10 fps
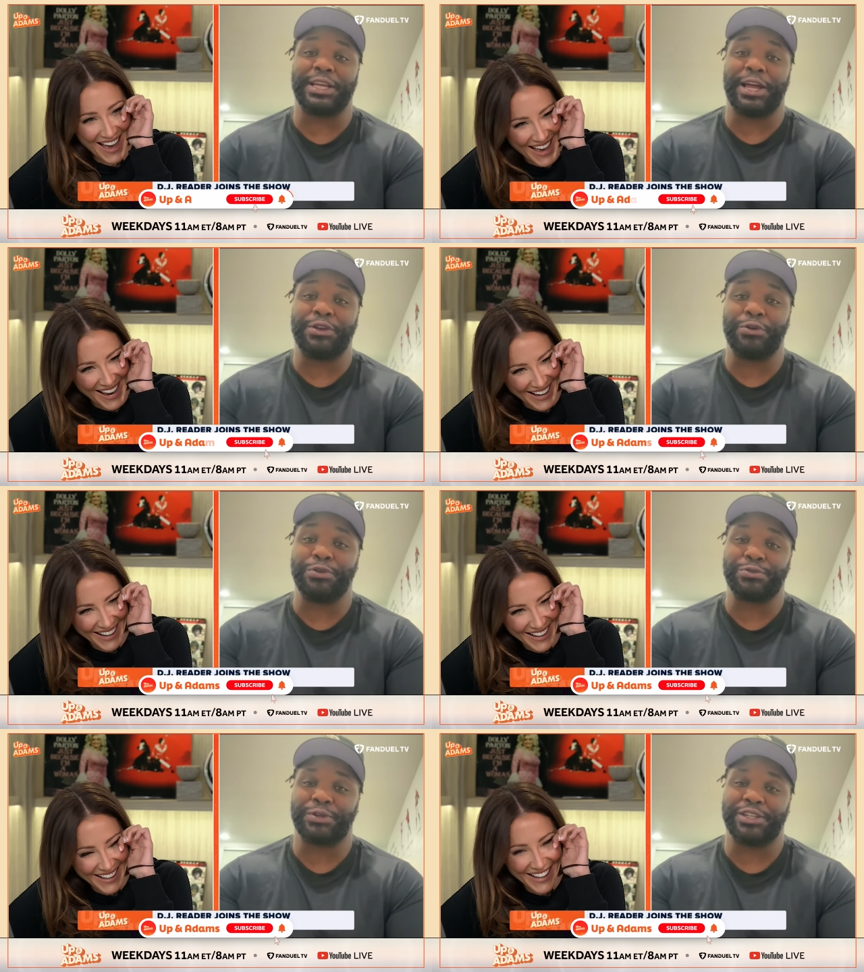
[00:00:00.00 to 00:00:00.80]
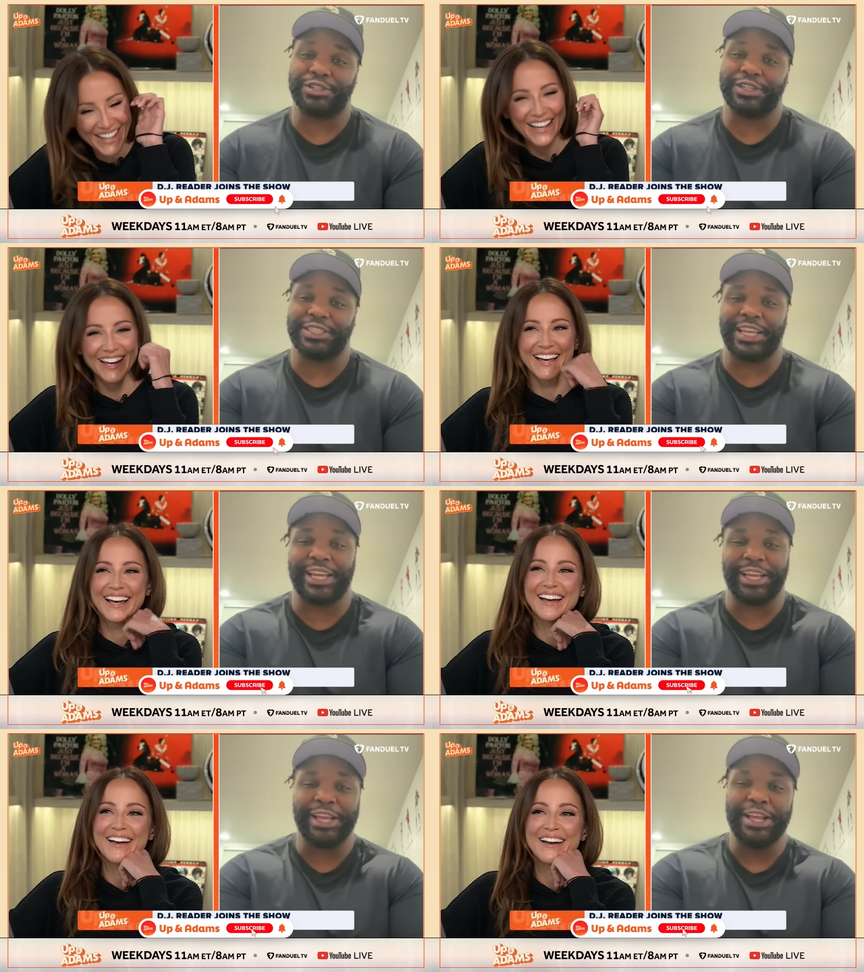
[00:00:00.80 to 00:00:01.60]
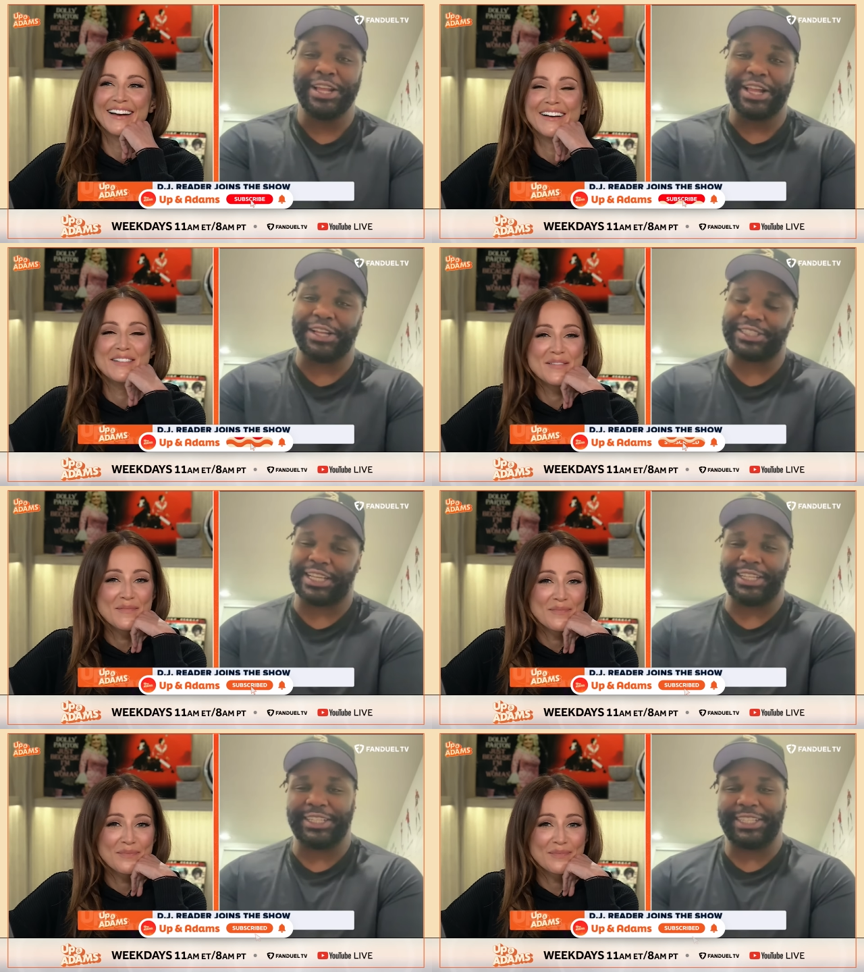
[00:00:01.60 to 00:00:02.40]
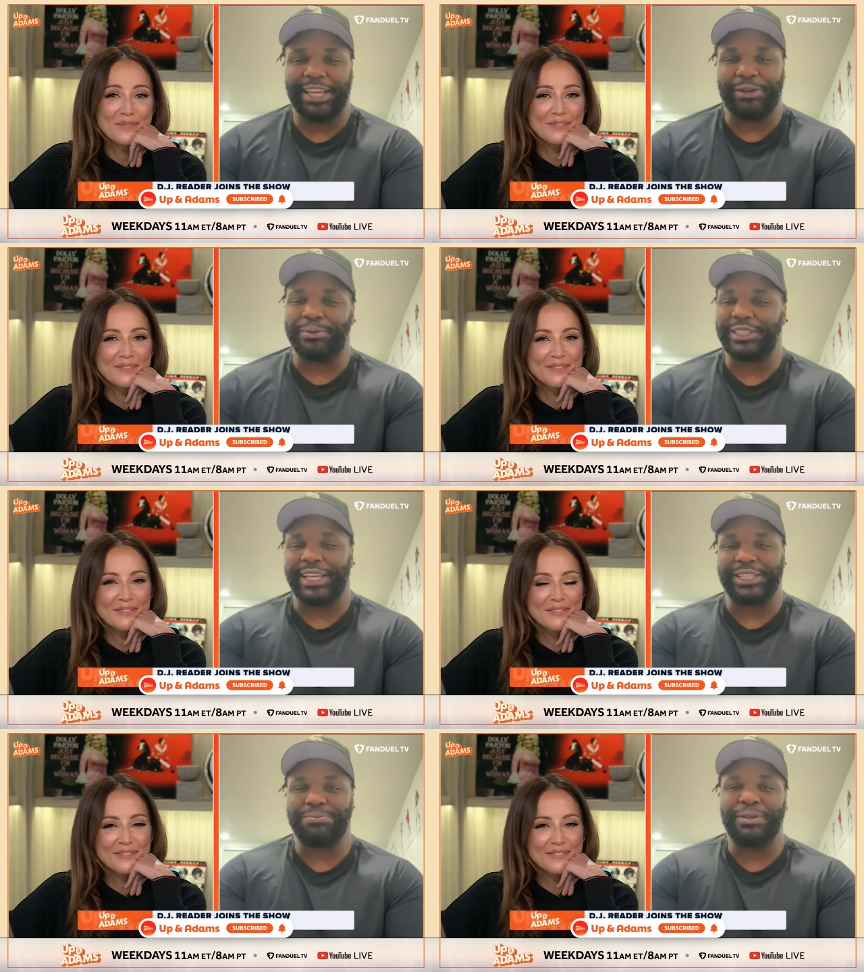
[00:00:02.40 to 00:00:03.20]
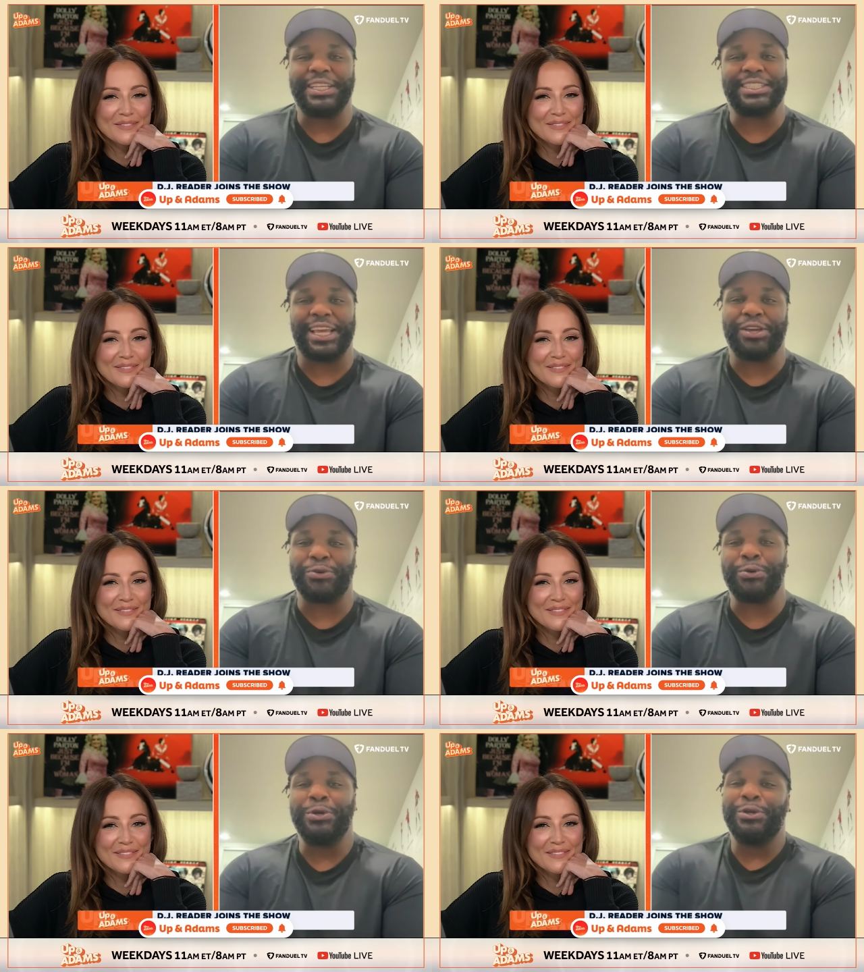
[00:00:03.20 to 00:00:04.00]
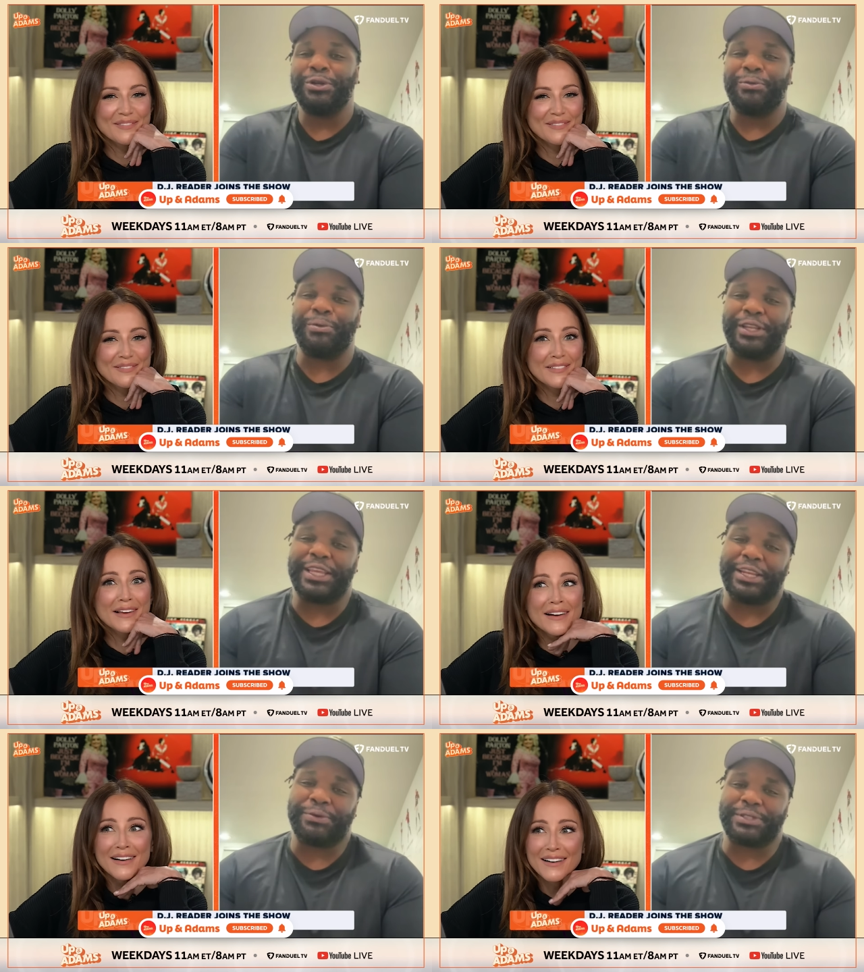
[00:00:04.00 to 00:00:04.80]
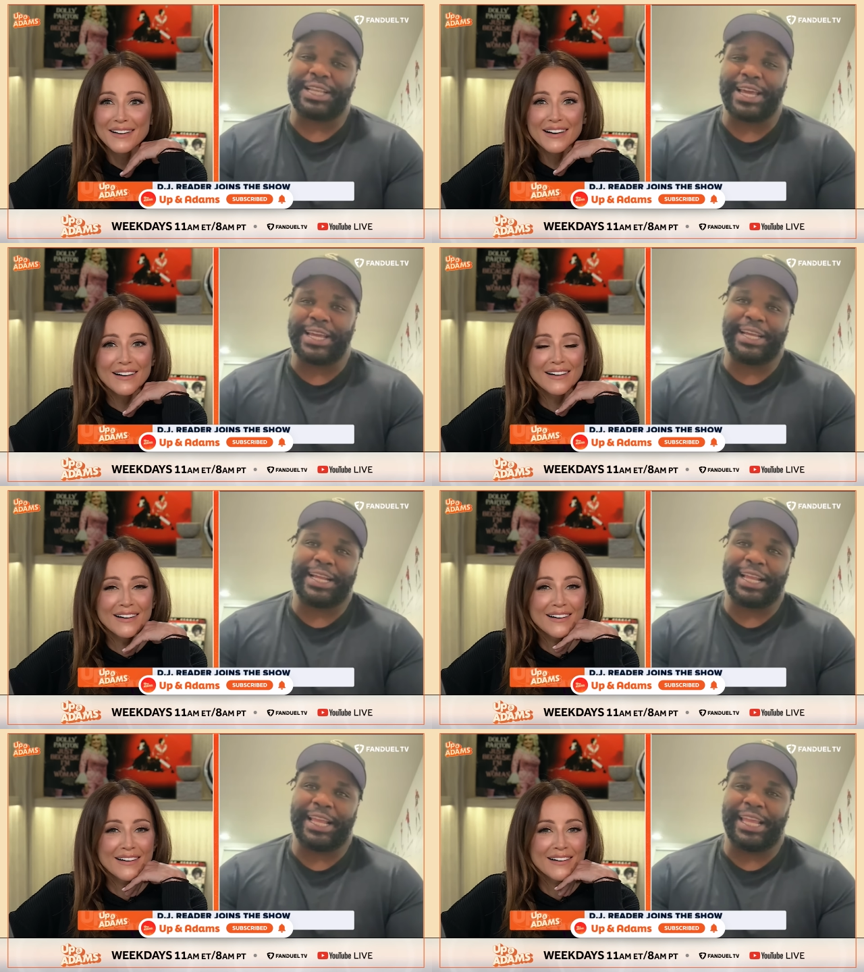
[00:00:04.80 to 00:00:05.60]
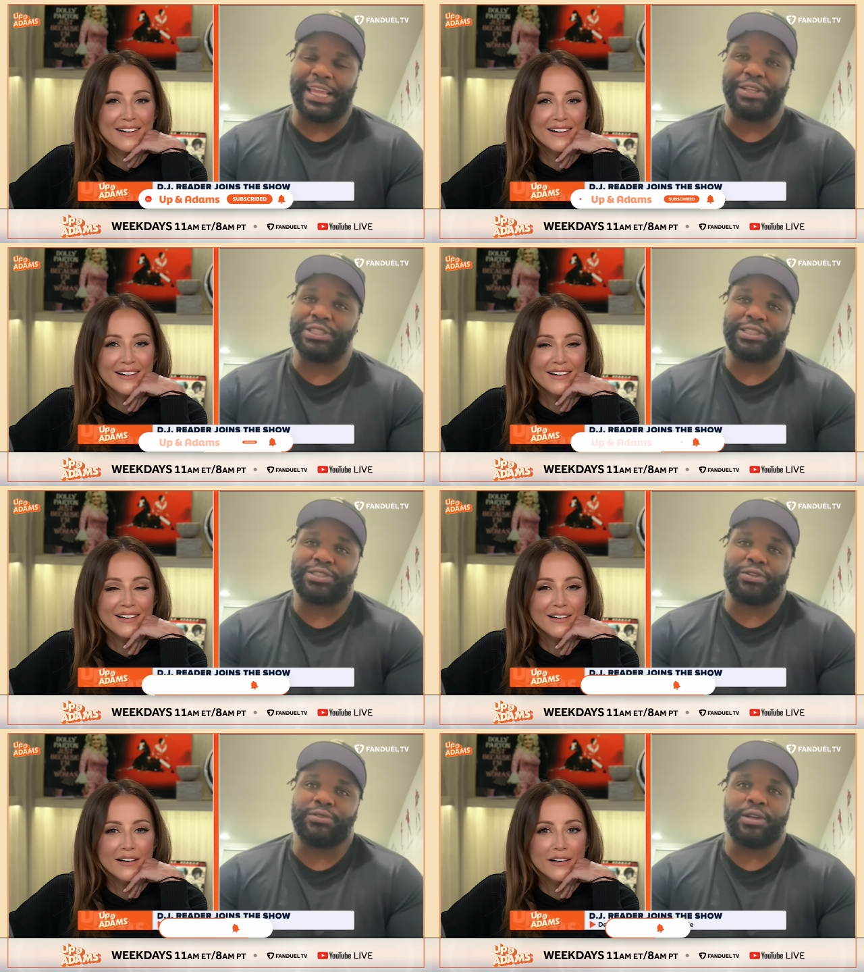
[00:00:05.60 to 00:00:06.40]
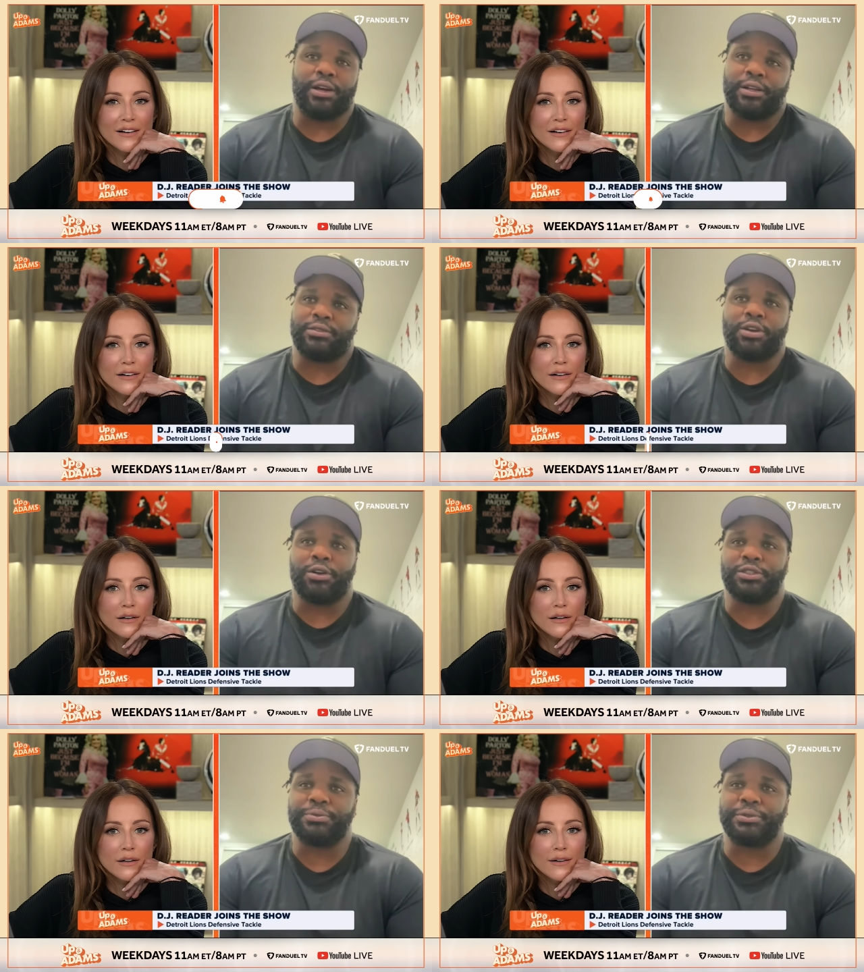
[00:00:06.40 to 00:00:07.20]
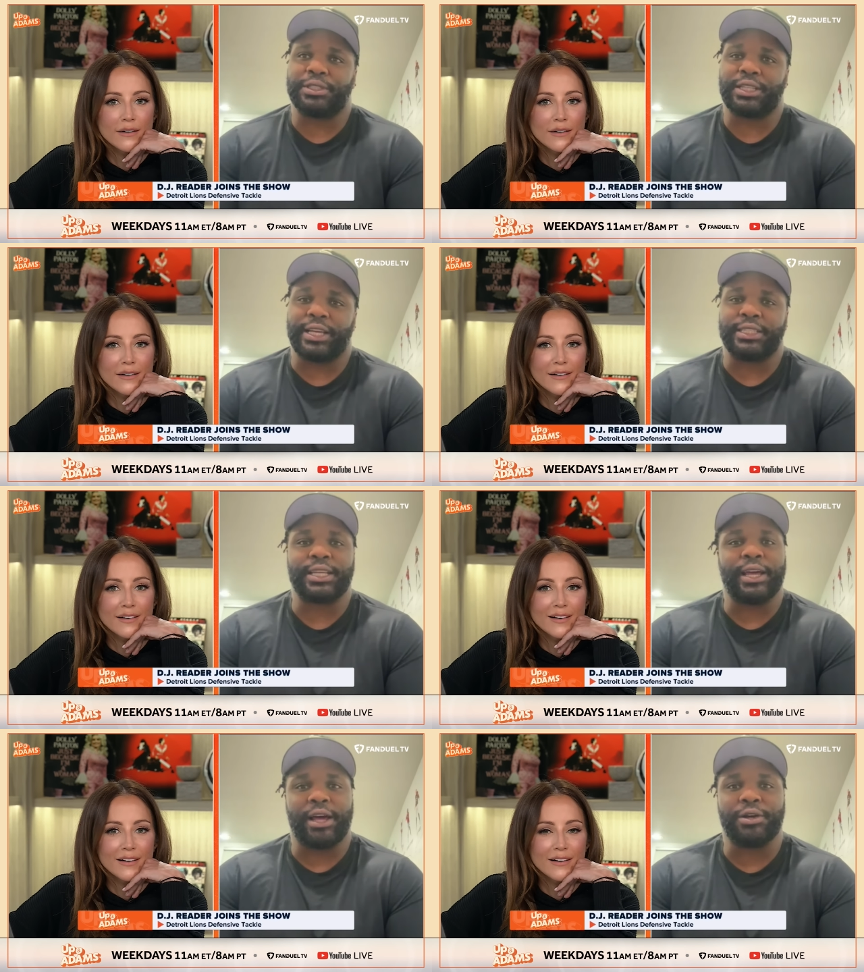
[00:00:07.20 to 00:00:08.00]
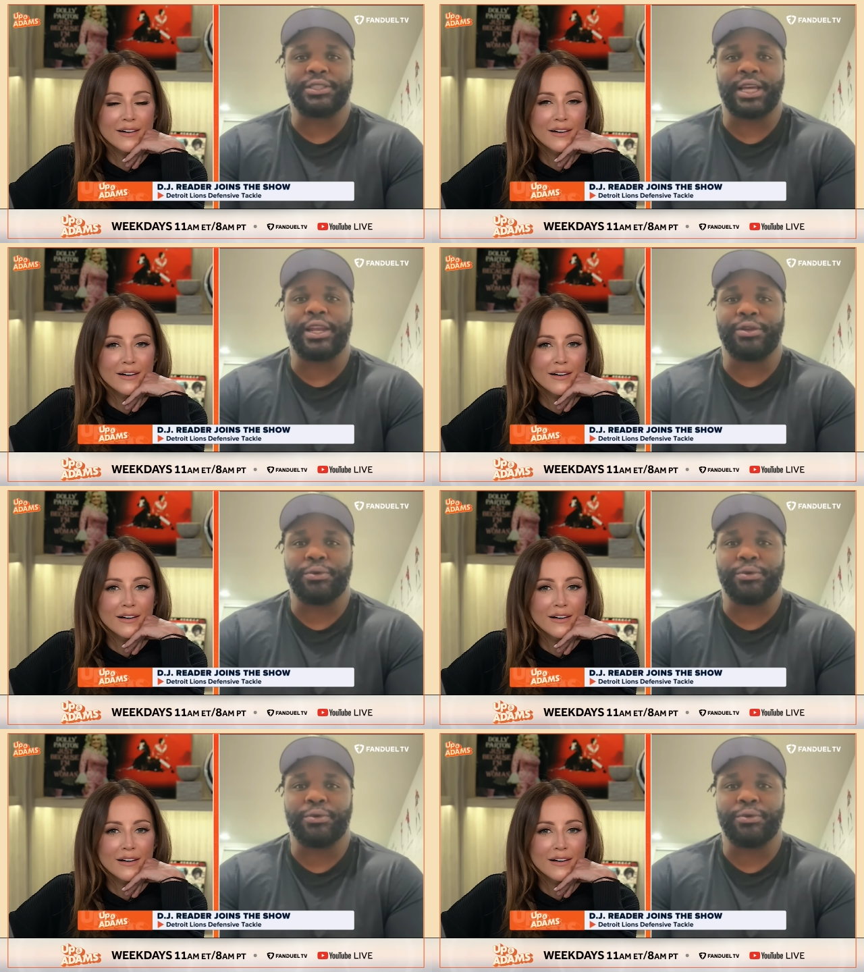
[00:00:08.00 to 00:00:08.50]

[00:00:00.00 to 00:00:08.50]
Speaker 1: thing I noticed when I shook his hand. I was like, damn, his hand's big as hell. But then it was like, he just uh, talked to me, just like excited, how excited he